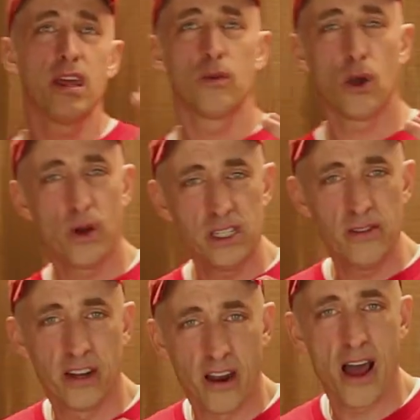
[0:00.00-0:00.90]
there wasn't
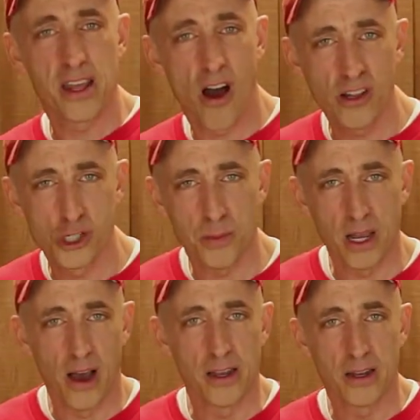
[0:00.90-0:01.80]
even an ideology
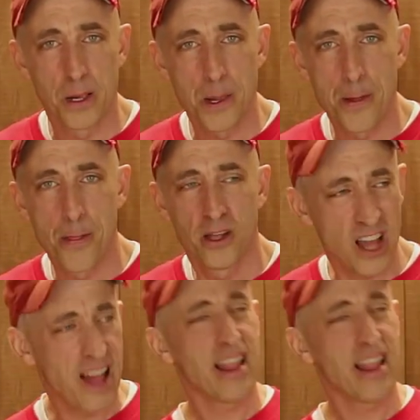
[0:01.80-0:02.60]
behind it. It's not